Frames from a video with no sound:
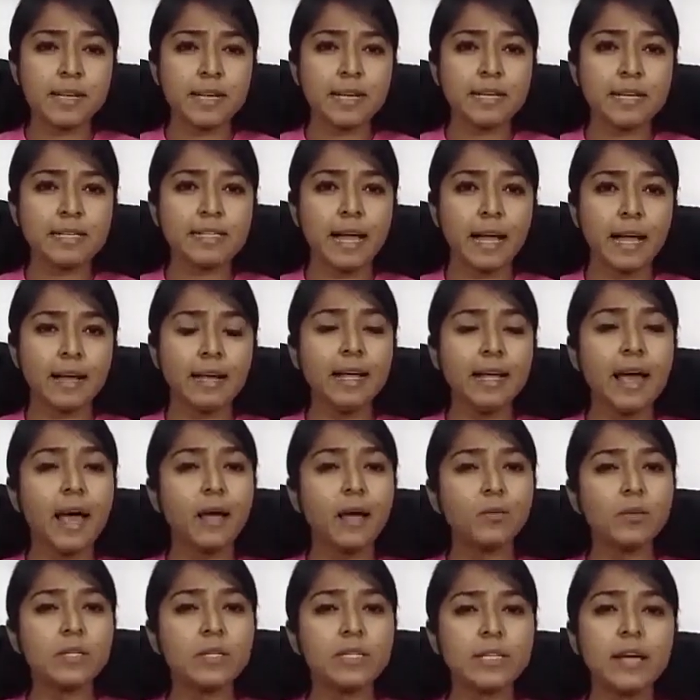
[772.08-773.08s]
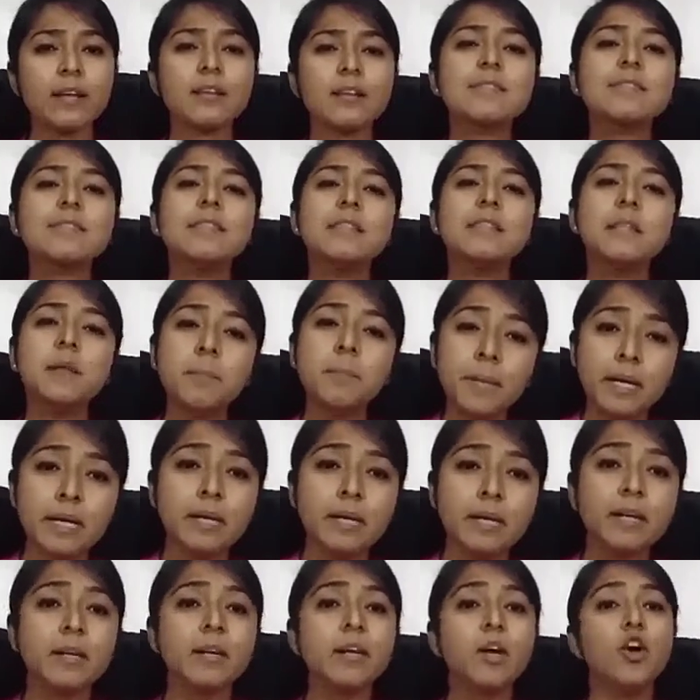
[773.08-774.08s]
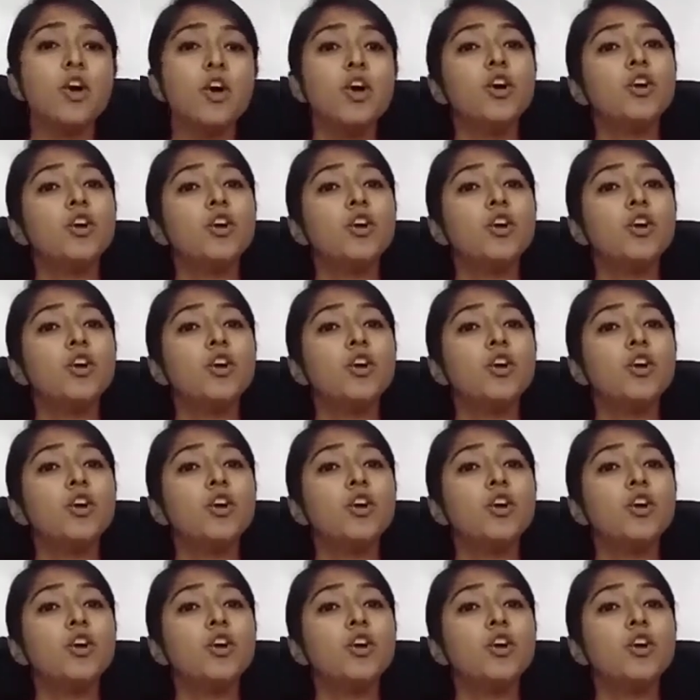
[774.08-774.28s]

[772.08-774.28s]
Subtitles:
exactly. I would say it is limited